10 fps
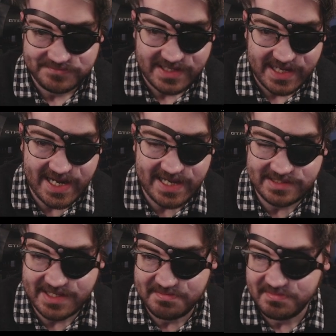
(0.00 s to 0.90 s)
and
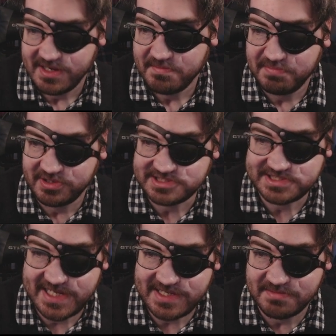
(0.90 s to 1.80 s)
then puts
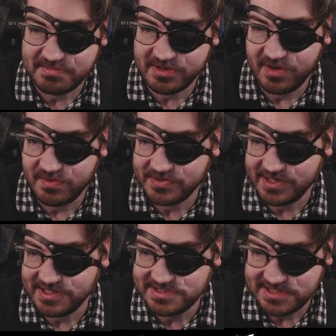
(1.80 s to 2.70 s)
that number over into